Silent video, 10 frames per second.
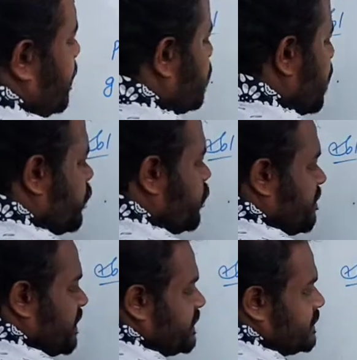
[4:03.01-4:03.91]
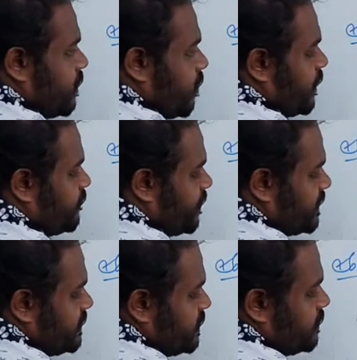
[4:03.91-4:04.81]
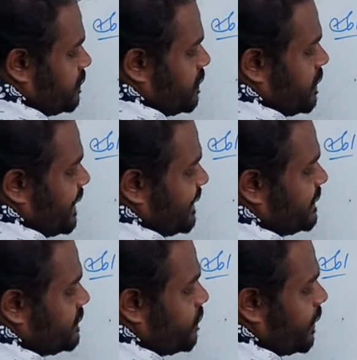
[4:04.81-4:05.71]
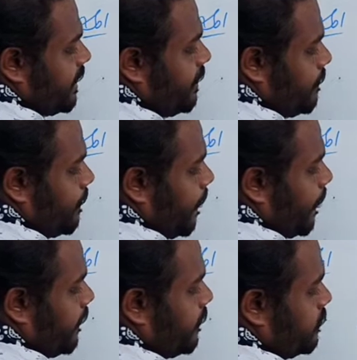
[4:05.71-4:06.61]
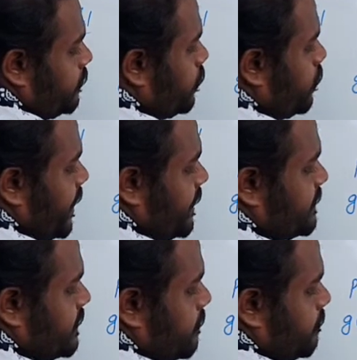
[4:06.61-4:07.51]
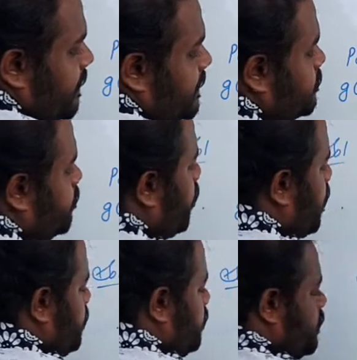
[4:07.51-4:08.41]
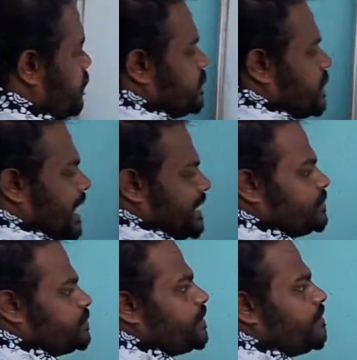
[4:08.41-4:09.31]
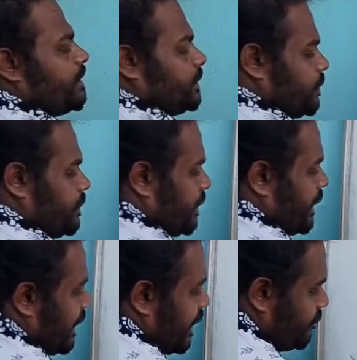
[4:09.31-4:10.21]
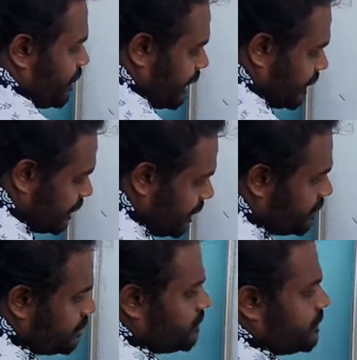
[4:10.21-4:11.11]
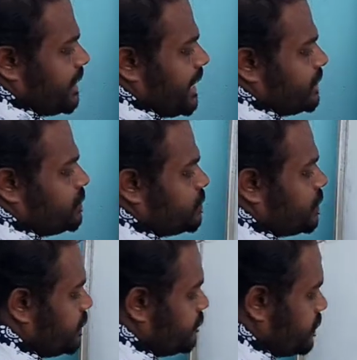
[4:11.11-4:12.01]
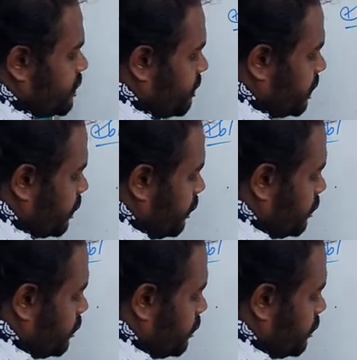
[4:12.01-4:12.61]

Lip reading: So I have to make this order first. X square, 2x plus 1. So as usual method, again we take the as usual division method.